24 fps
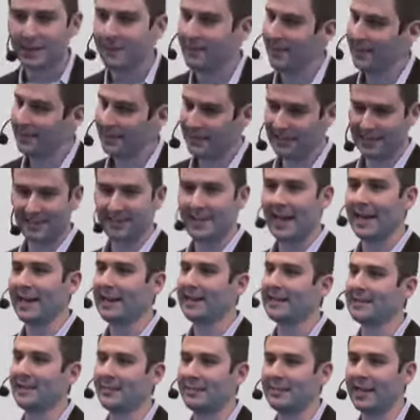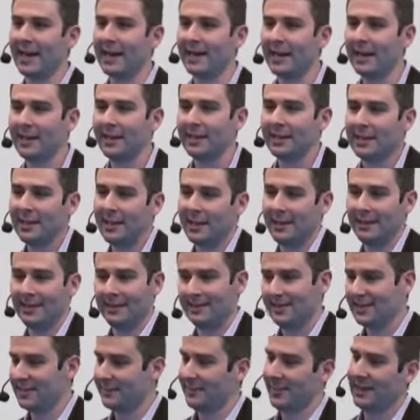basically just taking some data
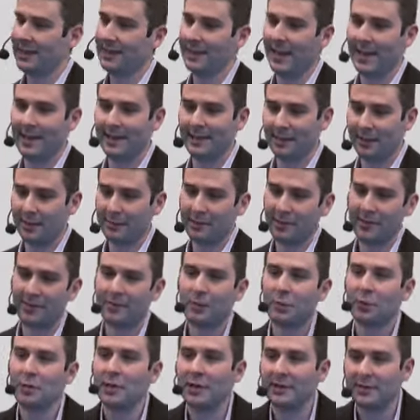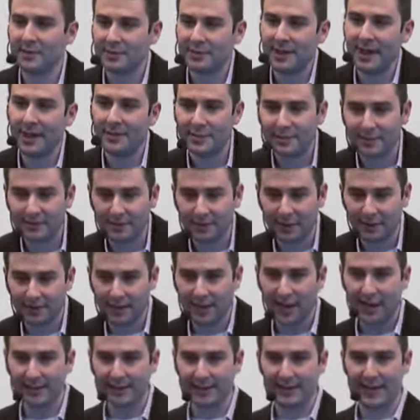and spinning that into 3 or 4 different types of
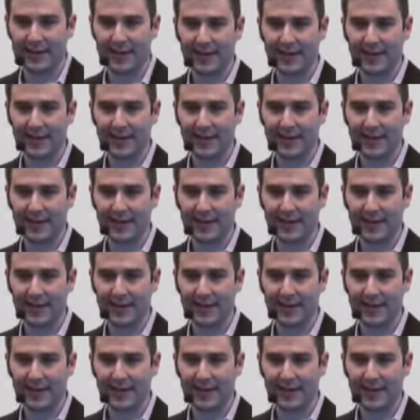content